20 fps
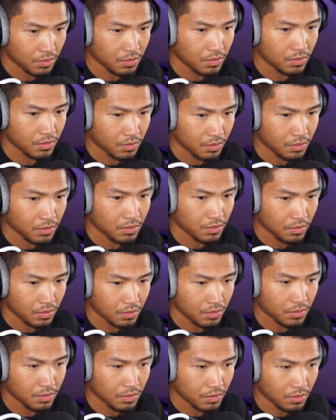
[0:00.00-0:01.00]

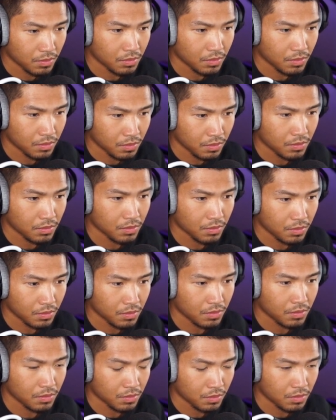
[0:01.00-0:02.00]

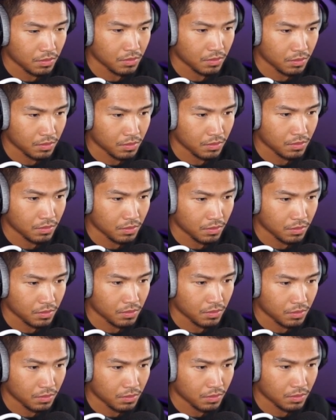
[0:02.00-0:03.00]

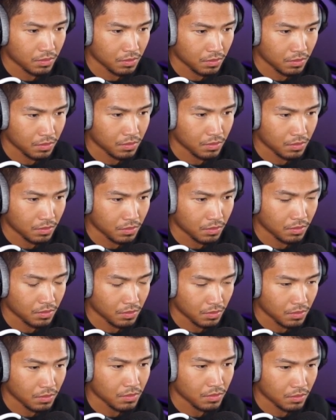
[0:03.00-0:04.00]

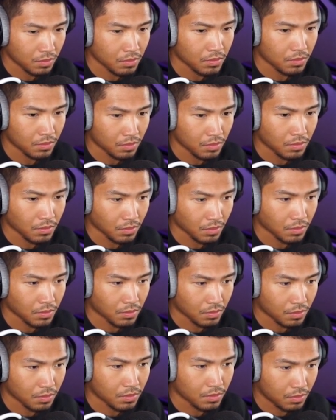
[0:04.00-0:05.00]

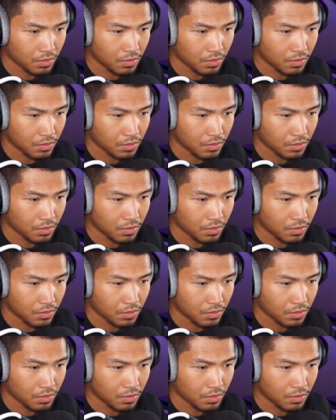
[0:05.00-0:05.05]
[no speech]